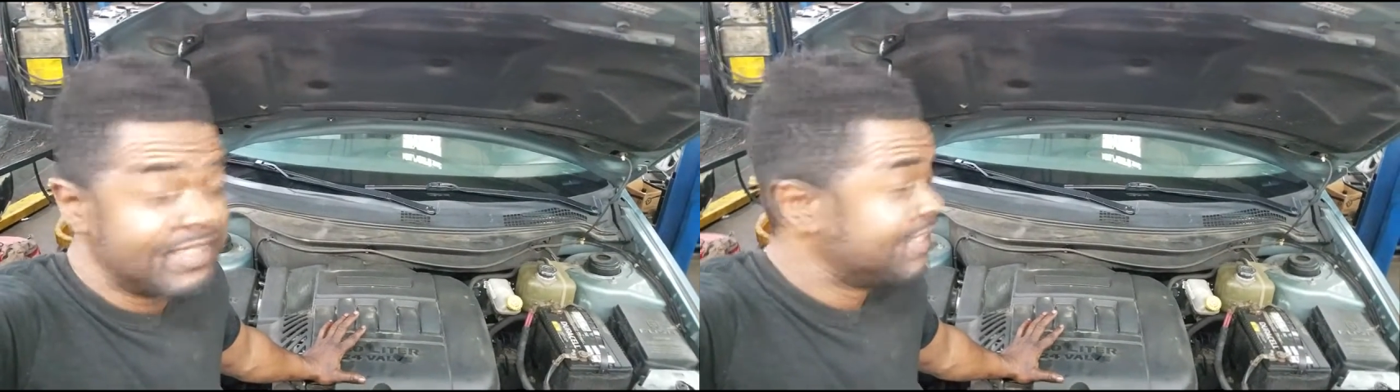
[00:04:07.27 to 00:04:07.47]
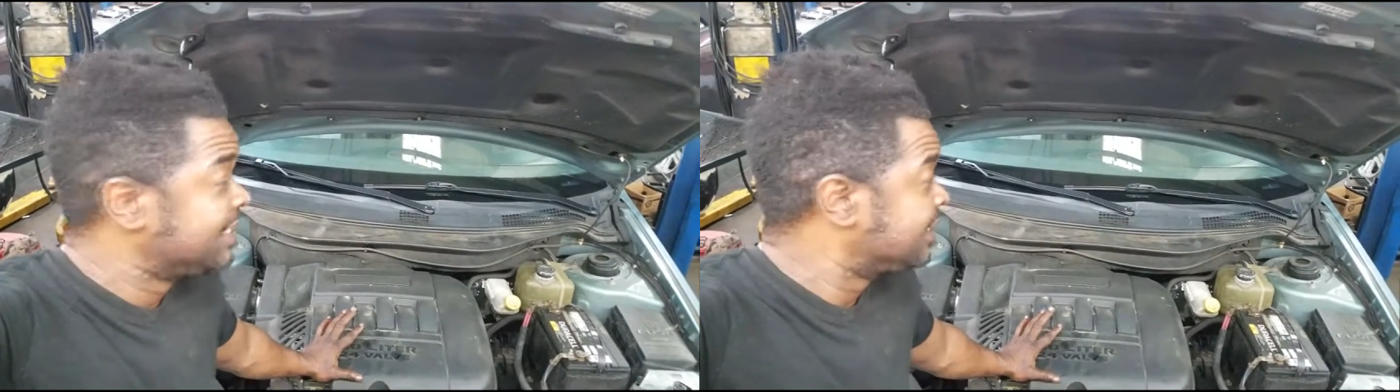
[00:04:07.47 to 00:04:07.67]

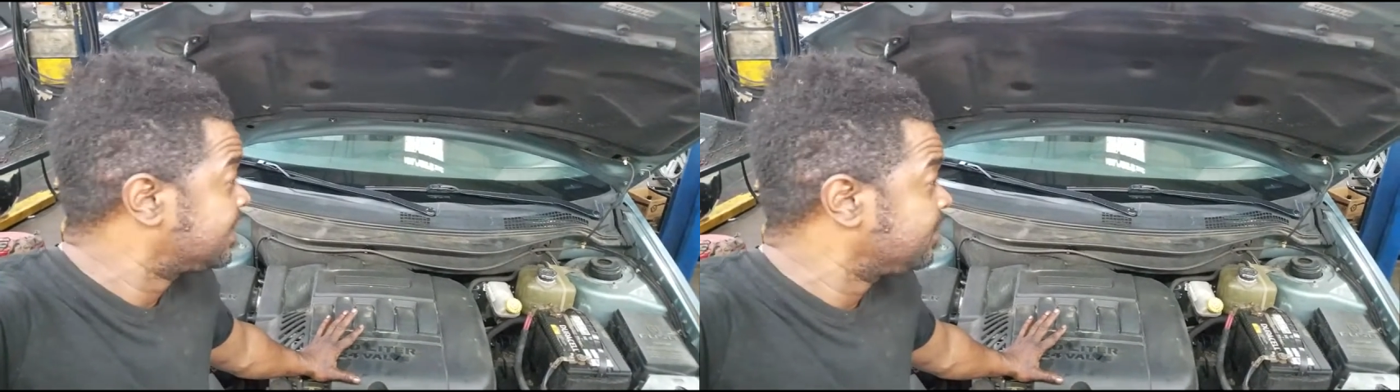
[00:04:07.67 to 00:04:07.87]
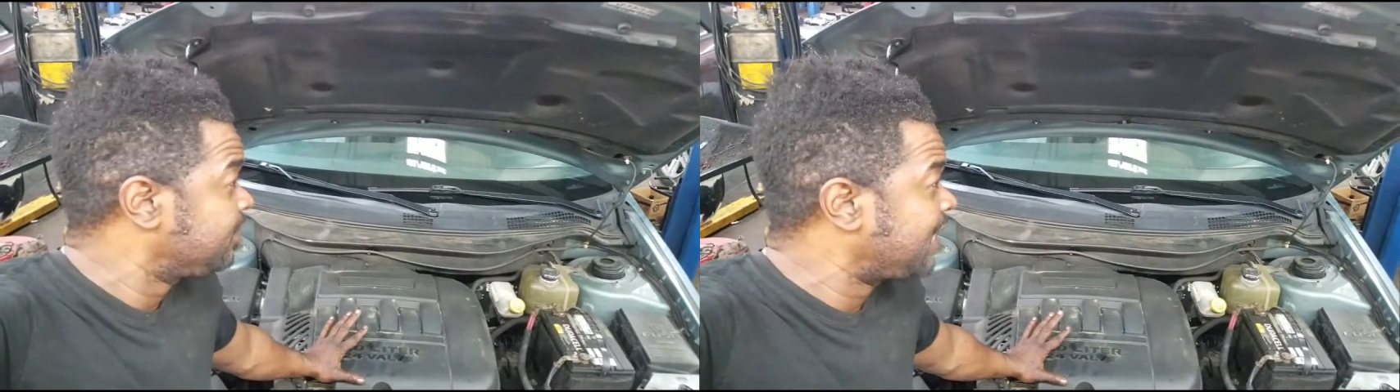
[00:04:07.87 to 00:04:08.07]
It just
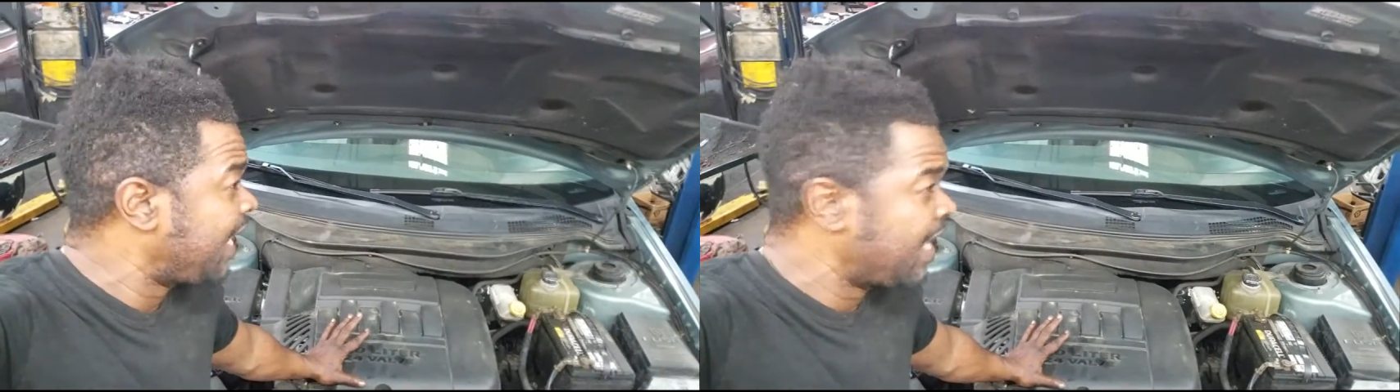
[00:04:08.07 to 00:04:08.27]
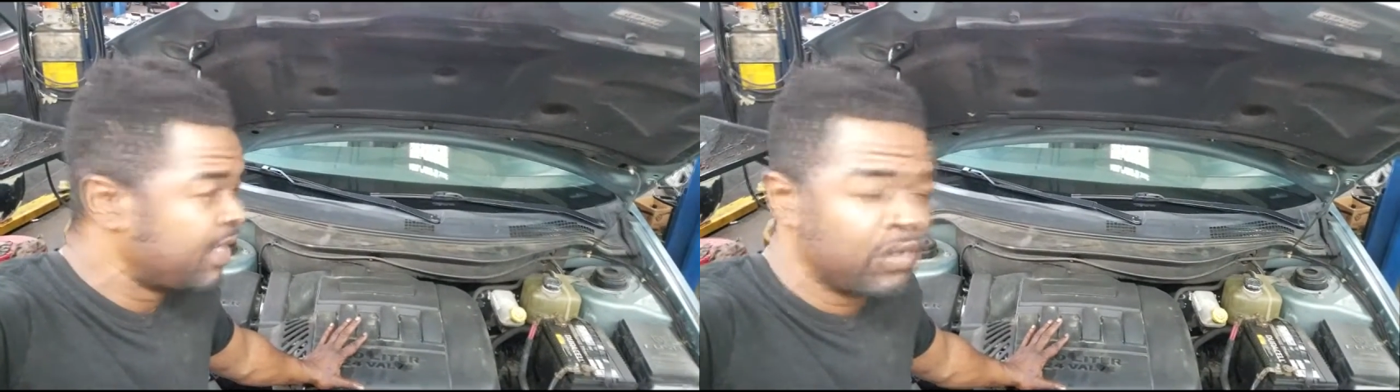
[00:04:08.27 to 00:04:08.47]

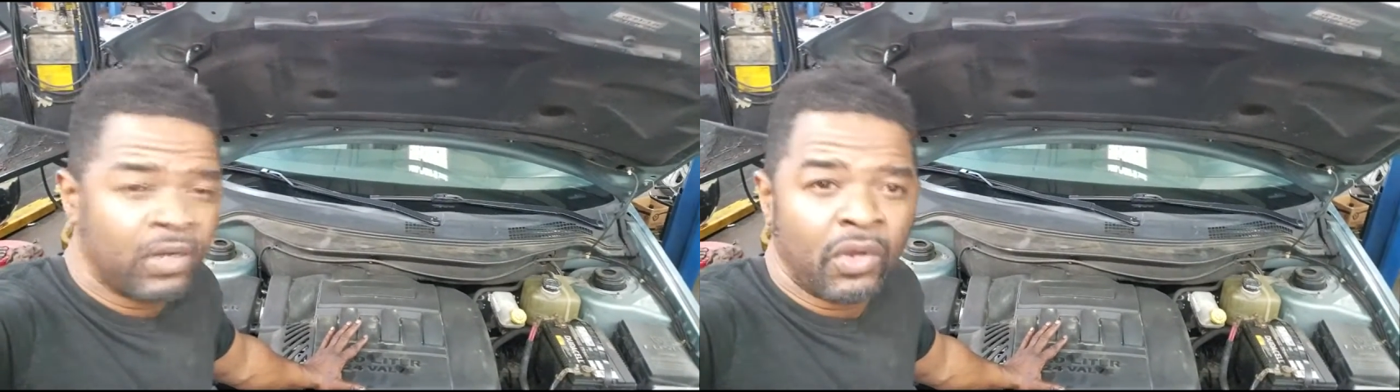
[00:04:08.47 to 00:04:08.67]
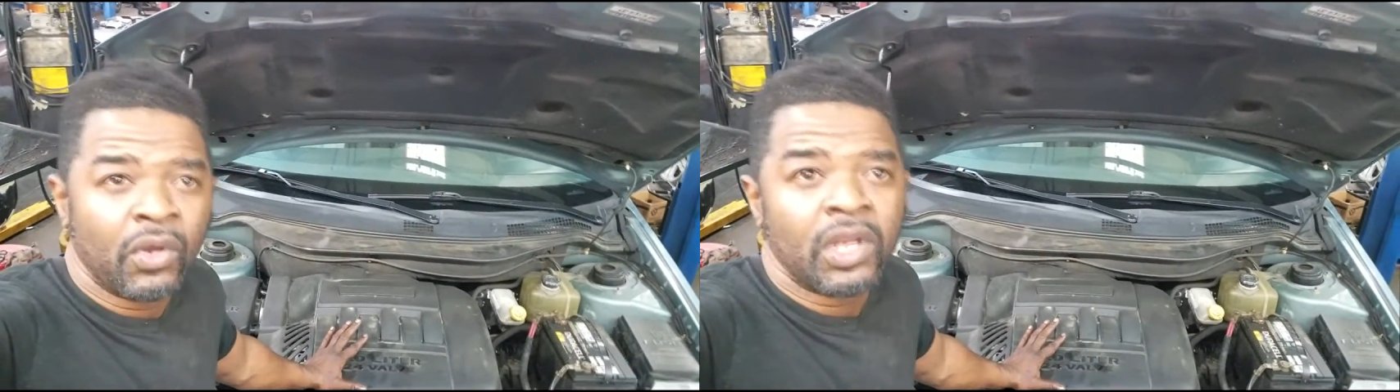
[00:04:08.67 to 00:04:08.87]
died
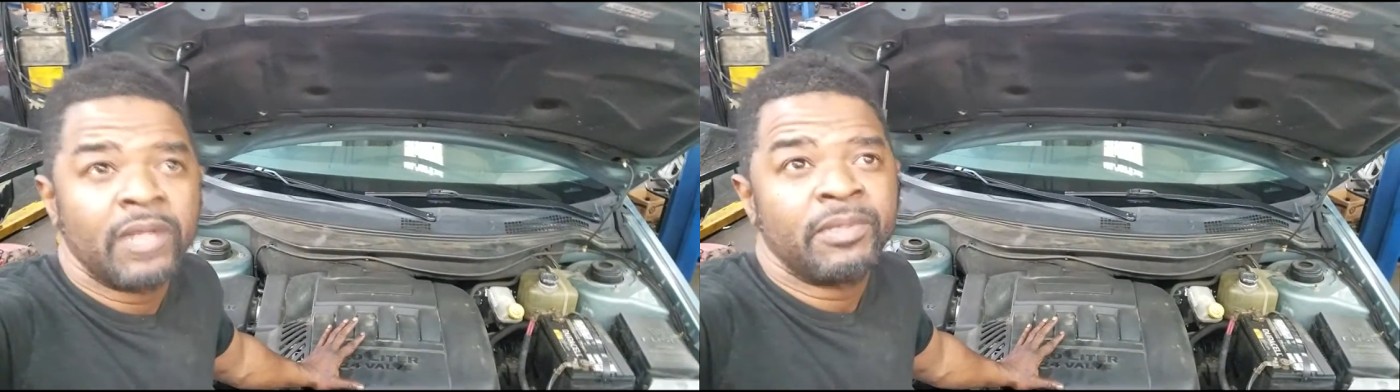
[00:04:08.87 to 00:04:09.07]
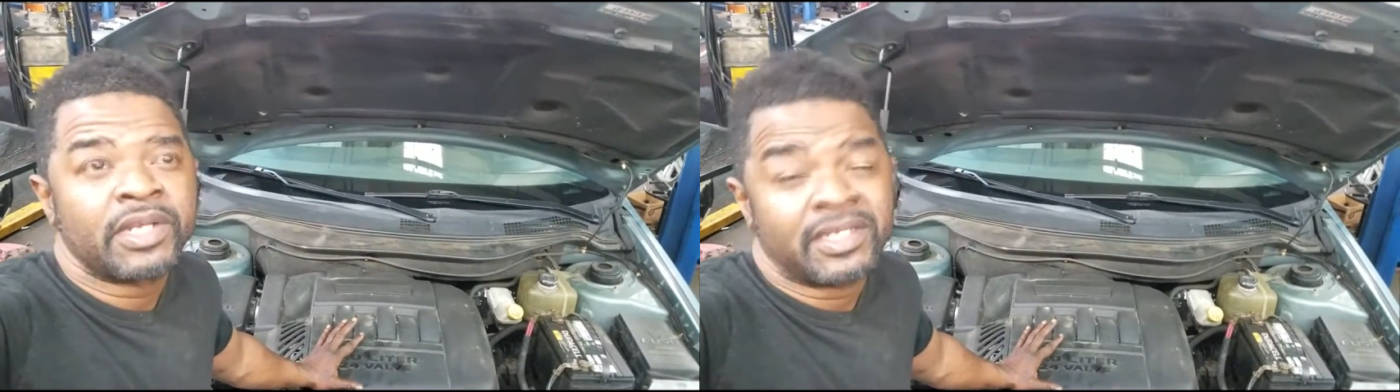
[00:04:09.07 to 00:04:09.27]
early
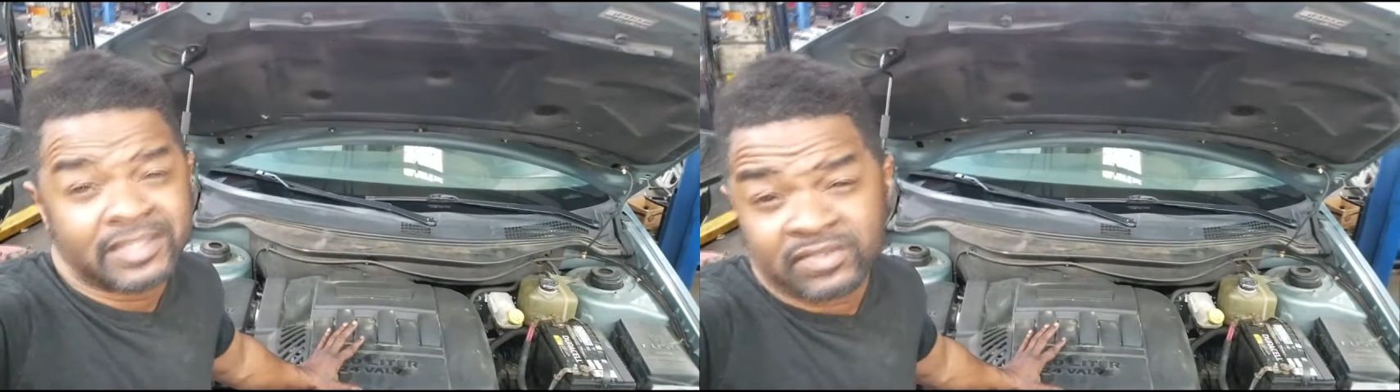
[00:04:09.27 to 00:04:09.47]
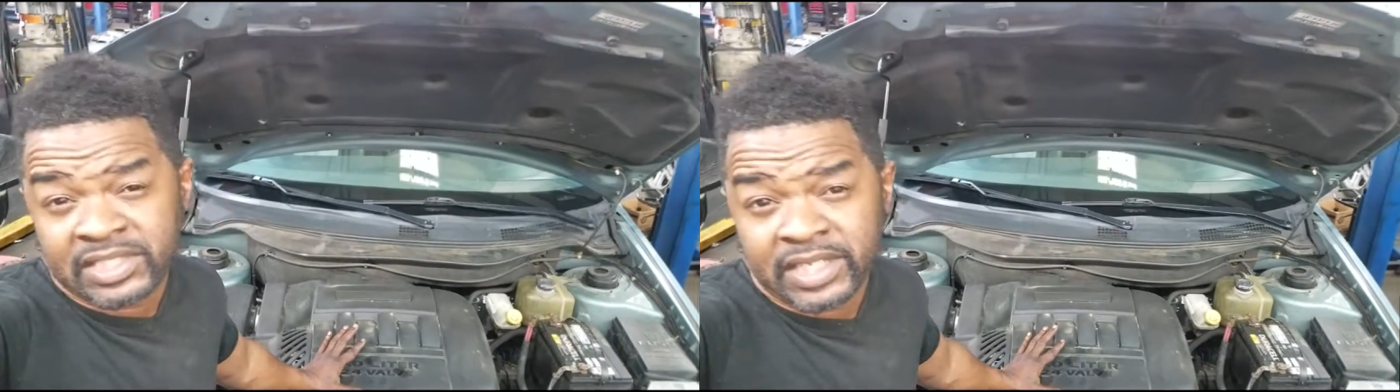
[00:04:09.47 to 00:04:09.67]
because
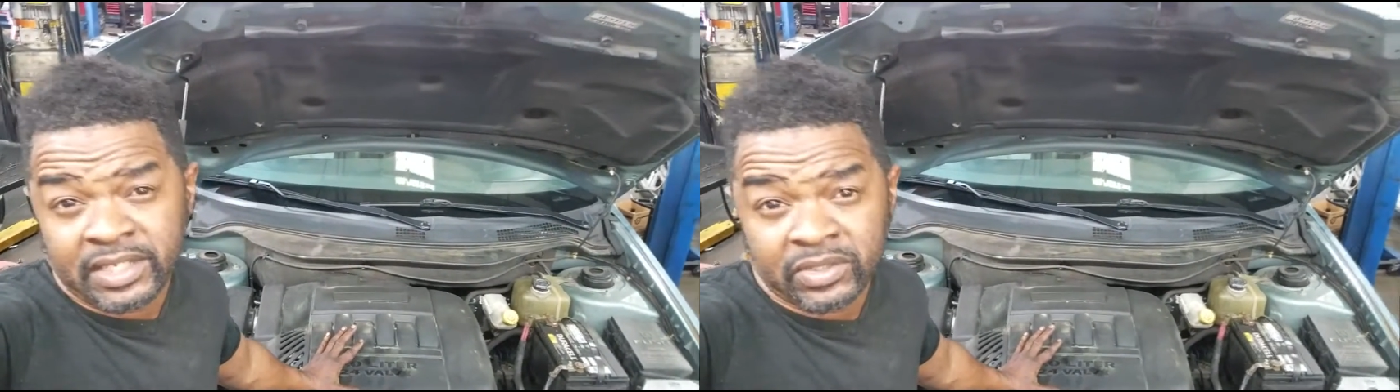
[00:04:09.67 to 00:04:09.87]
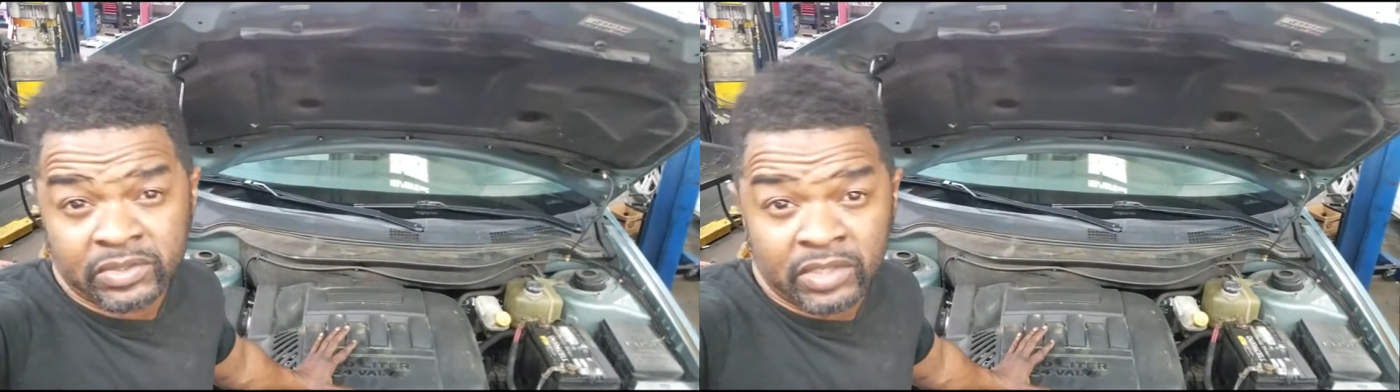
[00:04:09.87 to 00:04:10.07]
of sales.